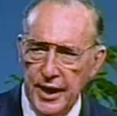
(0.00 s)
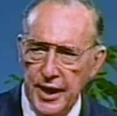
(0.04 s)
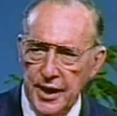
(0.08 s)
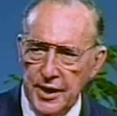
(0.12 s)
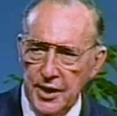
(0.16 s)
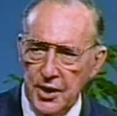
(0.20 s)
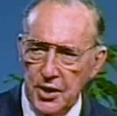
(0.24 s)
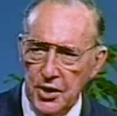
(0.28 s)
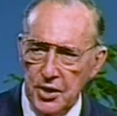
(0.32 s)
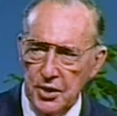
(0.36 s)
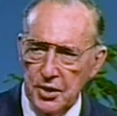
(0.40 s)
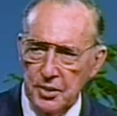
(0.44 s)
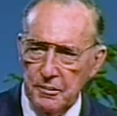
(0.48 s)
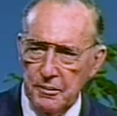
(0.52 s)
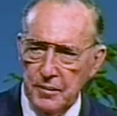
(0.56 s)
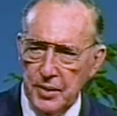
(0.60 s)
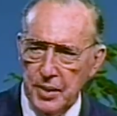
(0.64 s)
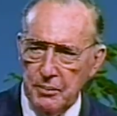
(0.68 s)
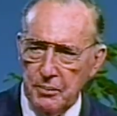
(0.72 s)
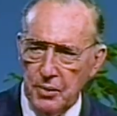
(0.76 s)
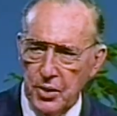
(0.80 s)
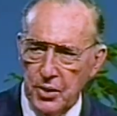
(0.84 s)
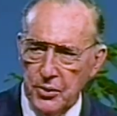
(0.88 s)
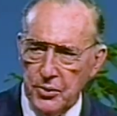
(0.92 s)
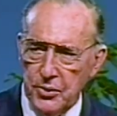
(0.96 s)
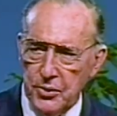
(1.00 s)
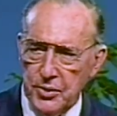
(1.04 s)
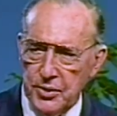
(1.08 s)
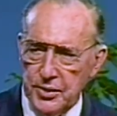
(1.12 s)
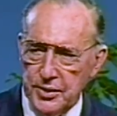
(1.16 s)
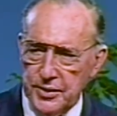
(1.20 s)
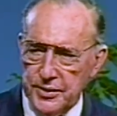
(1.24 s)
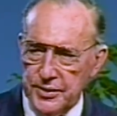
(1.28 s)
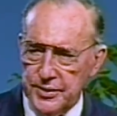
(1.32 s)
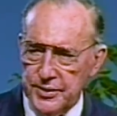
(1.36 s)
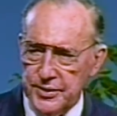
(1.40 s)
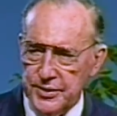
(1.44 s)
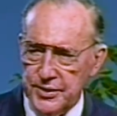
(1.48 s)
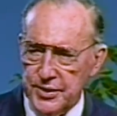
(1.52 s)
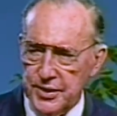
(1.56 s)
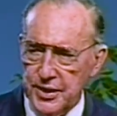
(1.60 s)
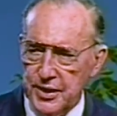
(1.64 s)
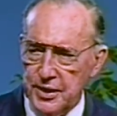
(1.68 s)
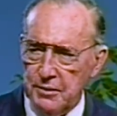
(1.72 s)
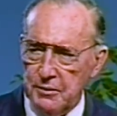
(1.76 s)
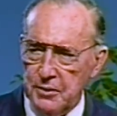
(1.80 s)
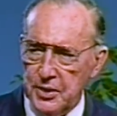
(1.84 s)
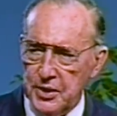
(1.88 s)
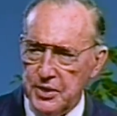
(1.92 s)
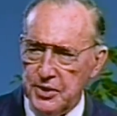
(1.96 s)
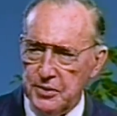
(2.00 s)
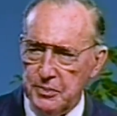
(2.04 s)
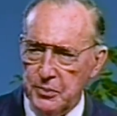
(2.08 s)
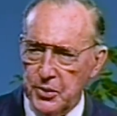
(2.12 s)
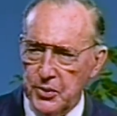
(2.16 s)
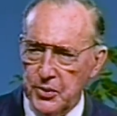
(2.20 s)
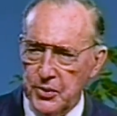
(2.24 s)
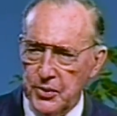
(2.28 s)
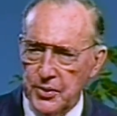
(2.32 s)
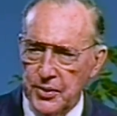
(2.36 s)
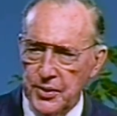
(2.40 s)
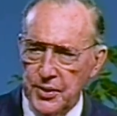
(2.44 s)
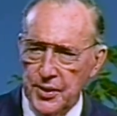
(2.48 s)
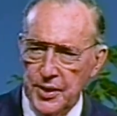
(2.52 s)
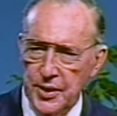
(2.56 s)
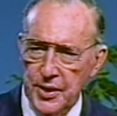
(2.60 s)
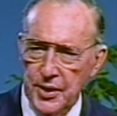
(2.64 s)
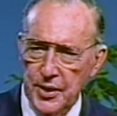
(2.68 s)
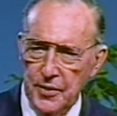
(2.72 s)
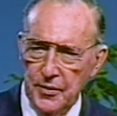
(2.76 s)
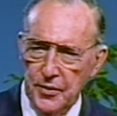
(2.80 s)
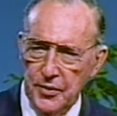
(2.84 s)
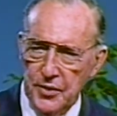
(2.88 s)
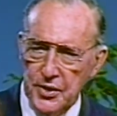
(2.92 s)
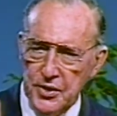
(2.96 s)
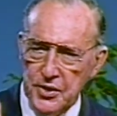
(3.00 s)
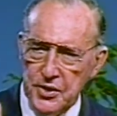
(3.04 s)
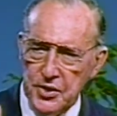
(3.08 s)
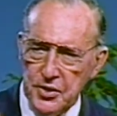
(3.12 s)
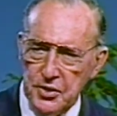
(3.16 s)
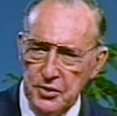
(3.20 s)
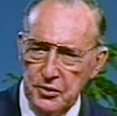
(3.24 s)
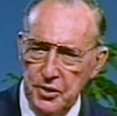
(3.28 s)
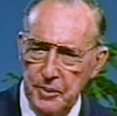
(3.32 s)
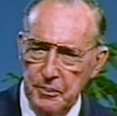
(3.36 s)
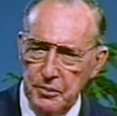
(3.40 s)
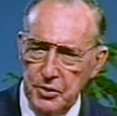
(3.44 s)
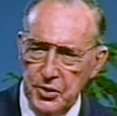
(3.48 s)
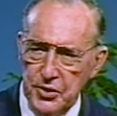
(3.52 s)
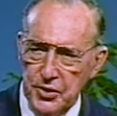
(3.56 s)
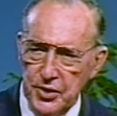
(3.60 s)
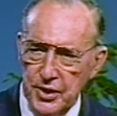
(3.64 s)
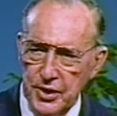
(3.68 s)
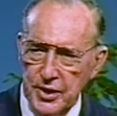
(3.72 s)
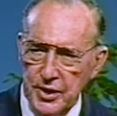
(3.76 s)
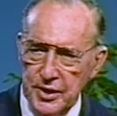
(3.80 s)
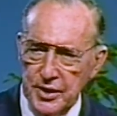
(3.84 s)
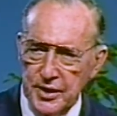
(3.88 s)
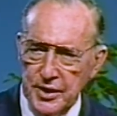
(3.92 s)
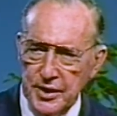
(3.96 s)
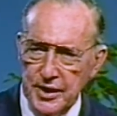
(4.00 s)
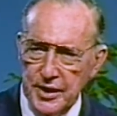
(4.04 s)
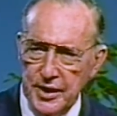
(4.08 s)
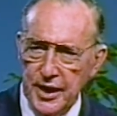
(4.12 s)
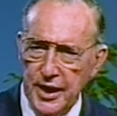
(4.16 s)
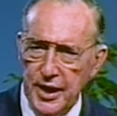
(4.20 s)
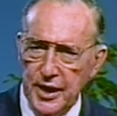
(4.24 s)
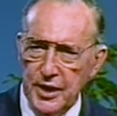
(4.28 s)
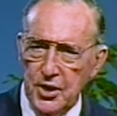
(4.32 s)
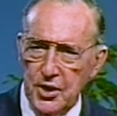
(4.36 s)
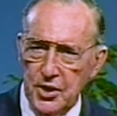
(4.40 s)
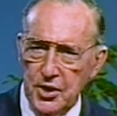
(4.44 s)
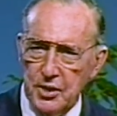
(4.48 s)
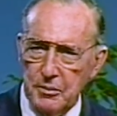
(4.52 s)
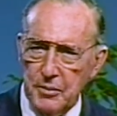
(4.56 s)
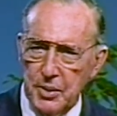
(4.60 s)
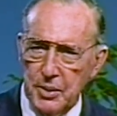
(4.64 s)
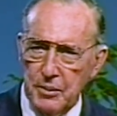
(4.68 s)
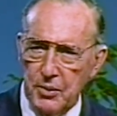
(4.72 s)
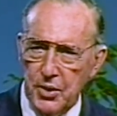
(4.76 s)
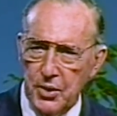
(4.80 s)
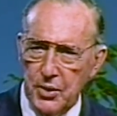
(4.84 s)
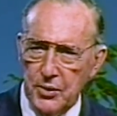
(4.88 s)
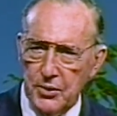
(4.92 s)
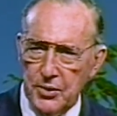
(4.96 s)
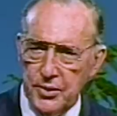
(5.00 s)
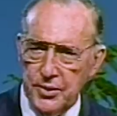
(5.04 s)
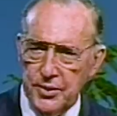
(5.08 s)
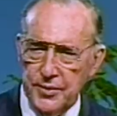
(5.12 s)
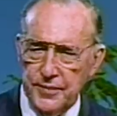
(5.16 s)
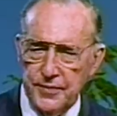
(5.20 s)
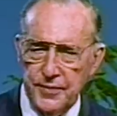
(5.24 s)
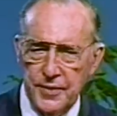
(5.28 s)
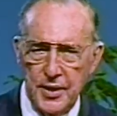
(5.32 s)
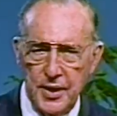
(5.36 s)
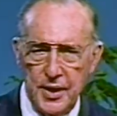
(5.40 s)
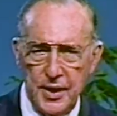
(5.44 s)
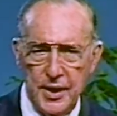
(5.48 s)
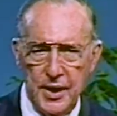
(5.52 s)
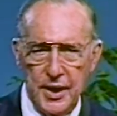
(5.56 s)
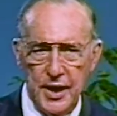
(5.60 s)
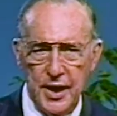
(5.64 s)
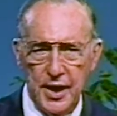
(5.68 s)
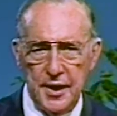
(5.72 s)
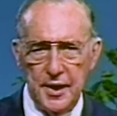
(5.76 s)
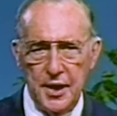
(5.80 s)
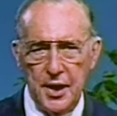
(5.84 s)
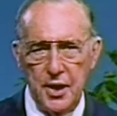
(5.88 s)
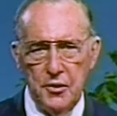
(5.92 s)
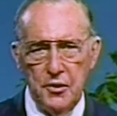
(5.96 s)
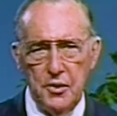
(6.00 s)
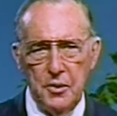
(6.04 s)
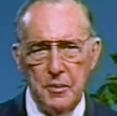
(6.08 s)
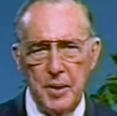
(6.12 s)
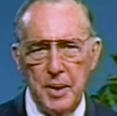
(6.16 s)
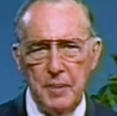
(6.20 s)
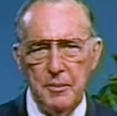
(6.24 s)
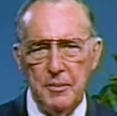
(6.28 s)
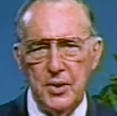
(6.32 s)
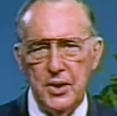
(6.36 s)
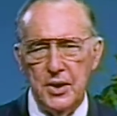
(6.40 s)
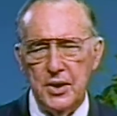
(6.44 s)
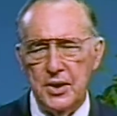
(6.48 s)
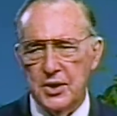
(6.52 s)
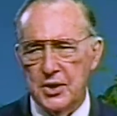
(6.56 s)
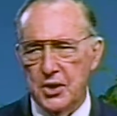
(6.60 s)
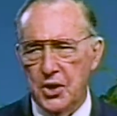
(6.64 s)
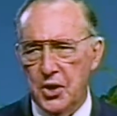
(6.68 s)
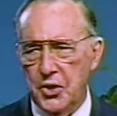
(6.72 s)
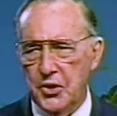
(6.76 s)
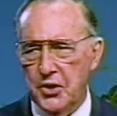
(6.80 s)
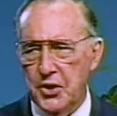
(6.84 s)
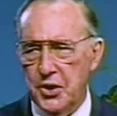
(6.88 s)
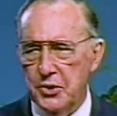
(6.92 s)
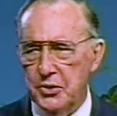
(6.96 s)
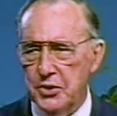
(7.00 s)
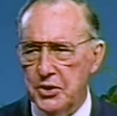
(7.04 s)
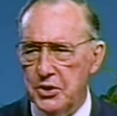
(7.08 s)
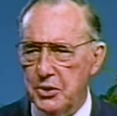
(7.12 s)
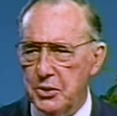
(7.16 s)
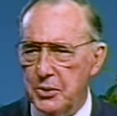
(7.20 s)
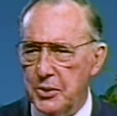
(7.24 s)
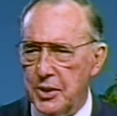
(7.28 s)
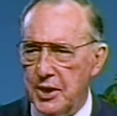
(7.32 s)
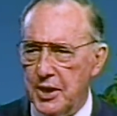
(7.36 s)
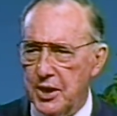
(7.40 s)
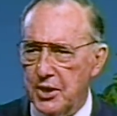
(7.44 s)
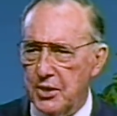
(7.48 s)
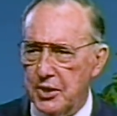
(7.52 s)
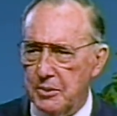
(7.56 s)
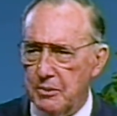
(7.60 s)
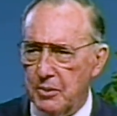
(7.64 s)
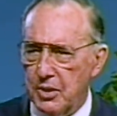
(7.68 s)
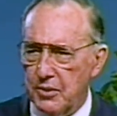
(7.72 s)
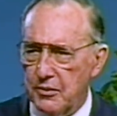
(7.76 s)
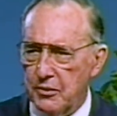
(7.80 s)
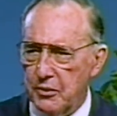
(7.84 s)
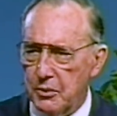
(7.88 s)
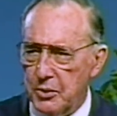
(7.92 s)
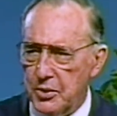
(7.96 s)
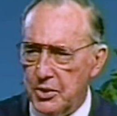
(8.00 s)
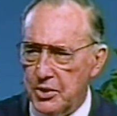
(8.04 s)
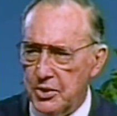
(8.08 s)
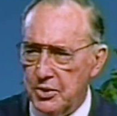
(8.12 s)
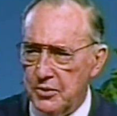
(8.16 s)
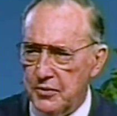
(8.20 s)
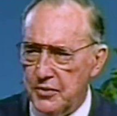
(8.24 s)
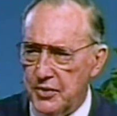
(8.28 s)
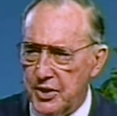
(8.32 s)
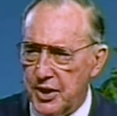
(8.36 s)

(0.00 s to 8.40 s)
cannot be broken. Say it once more. The scripture cannot be broken. And now remember, God holds you accountable for what you've